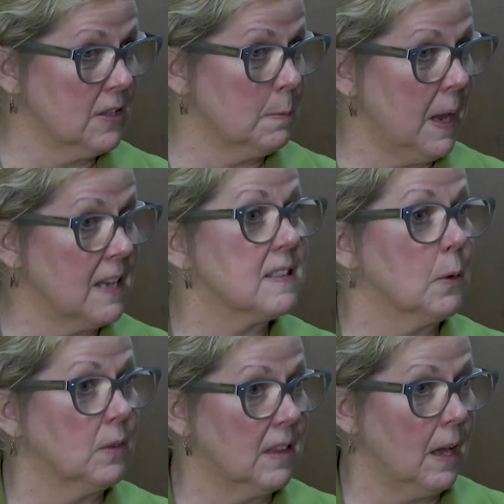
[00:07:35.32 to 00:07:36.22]
space
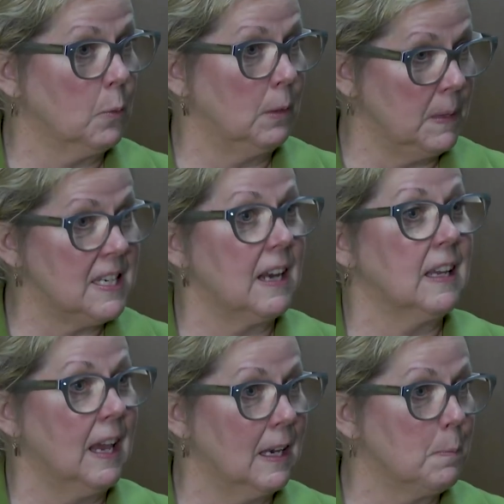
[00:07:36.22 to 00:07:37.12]
that, that would be
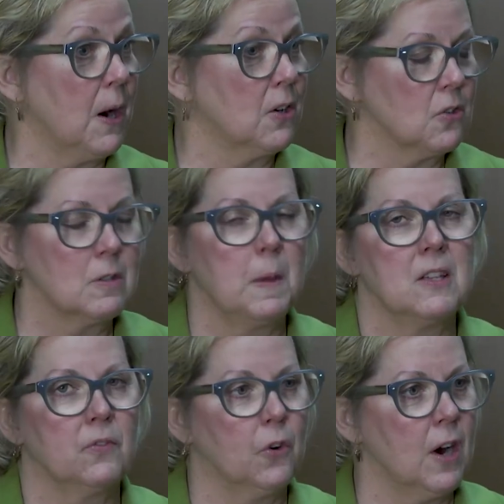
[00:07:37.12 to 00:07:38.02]
dedicated partner
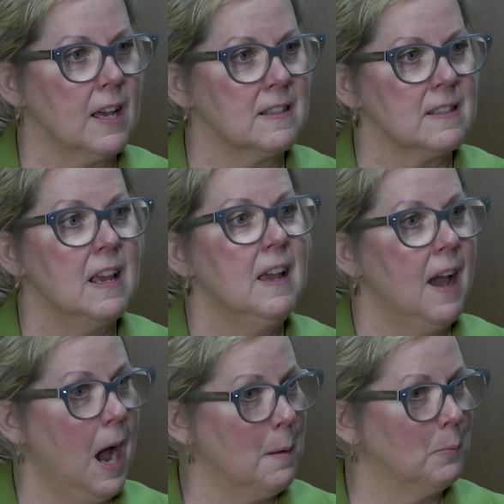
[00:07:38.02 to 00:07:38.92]
space for us,
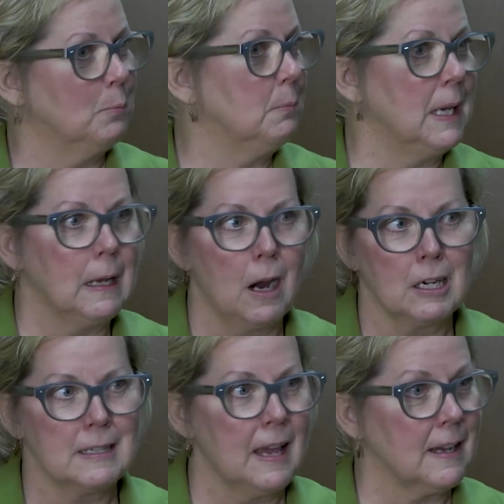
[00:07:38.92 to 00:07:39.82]
um, meeting
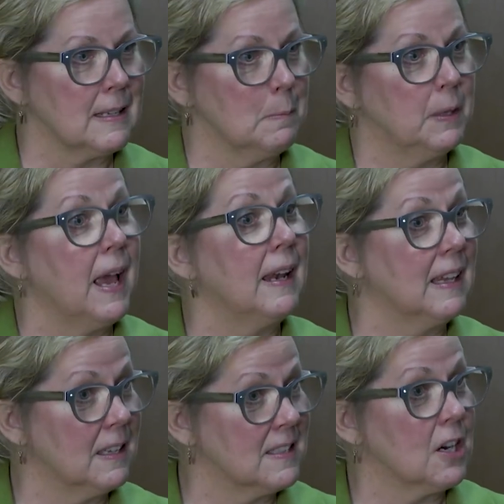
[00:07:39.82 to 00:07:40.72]
architects and
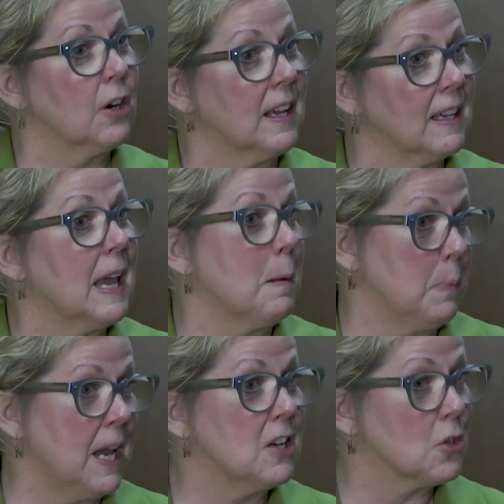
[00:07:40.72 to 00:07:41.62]
planning it, starting a
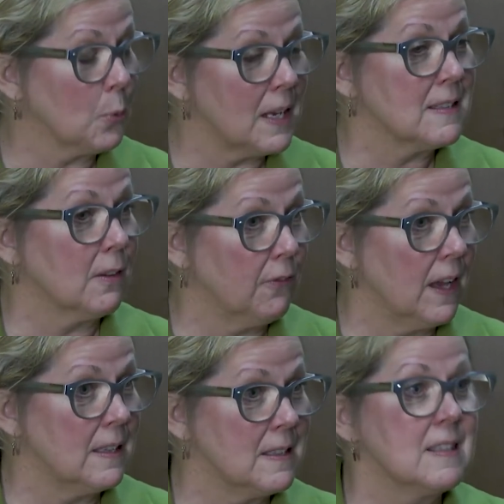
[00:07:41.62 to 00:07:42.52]
campaign to raise the
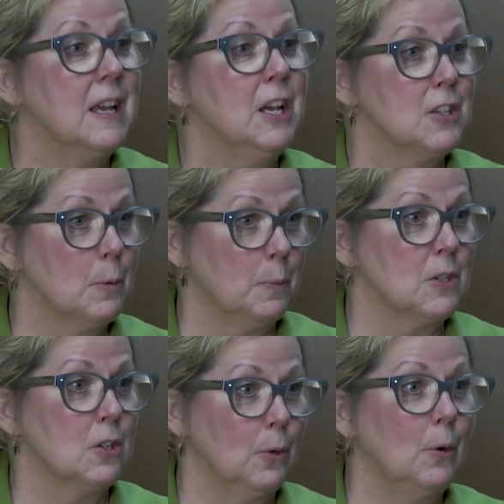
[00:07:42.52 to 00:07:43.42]
funds to,
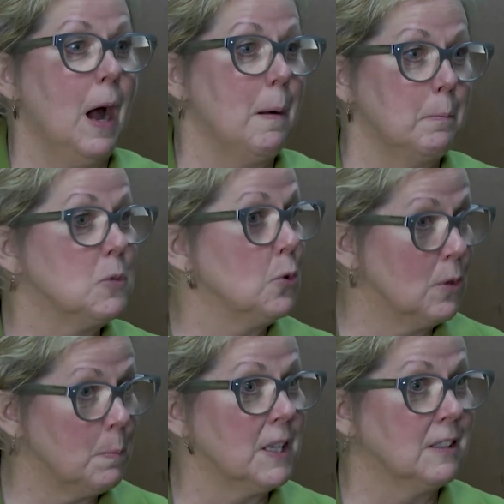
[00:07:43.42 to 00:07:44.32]
to um, do
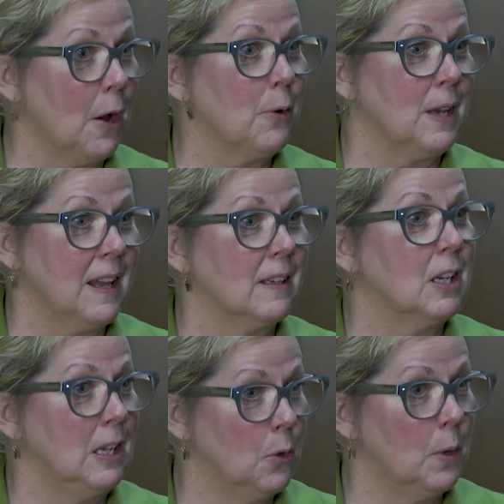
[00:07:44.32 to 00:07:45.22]
the build out and
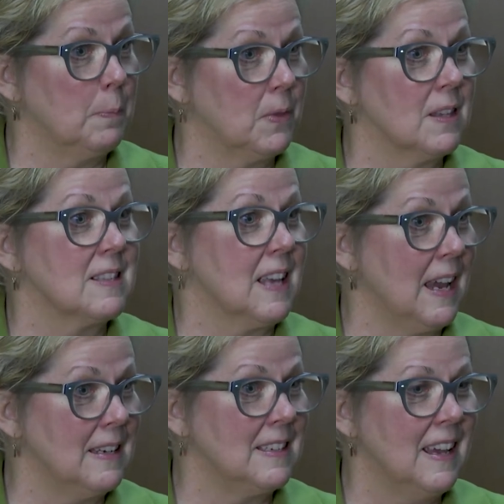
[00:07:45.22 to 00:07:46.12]
equip the
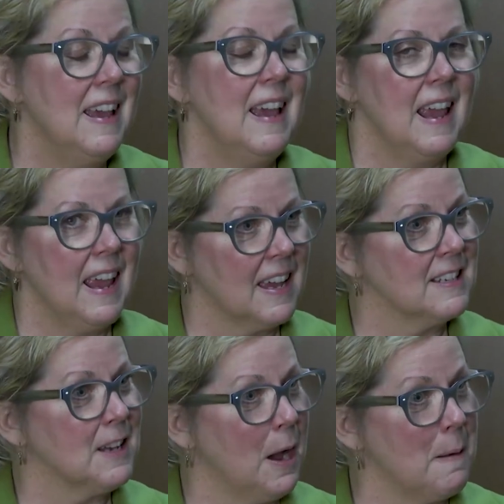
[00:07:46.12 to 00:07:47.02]
site.
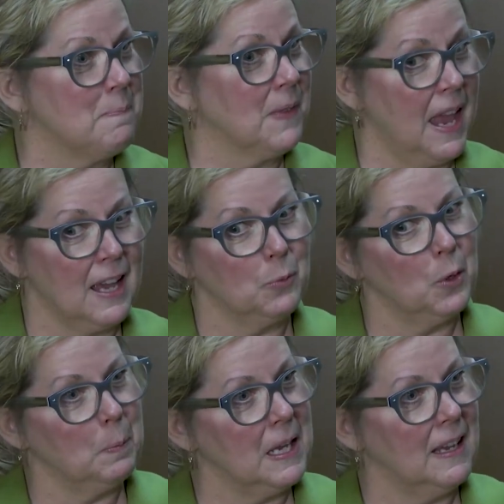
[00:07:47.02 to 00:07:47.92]
And, um, and
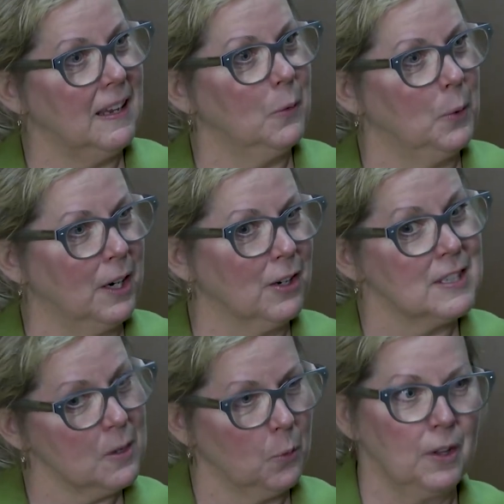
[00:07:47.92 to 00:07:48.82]
we'll be, we're,
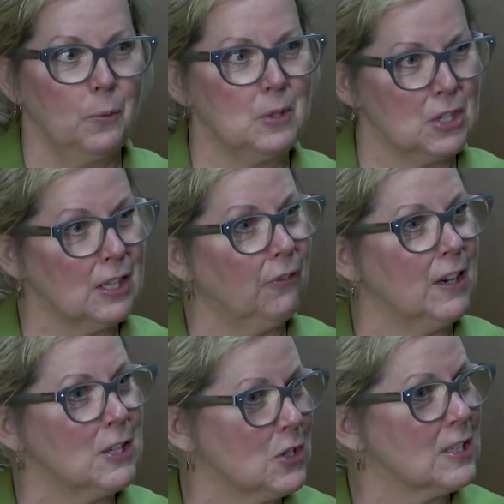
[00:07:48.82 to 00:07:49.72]
we're just
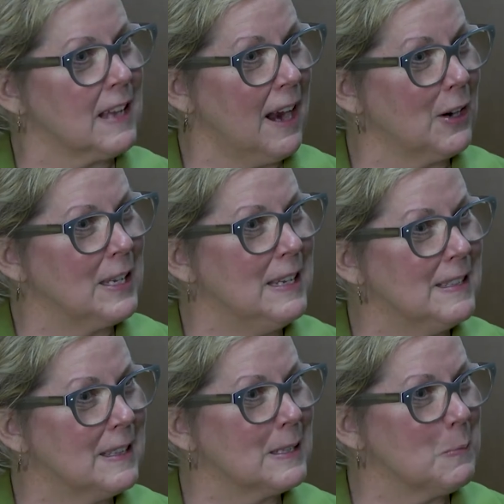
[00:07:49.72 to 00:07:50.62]
finished, just got our
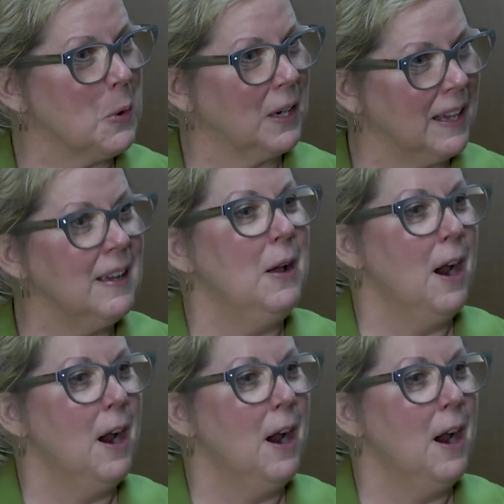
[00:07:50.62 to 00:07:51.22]
keys this morning,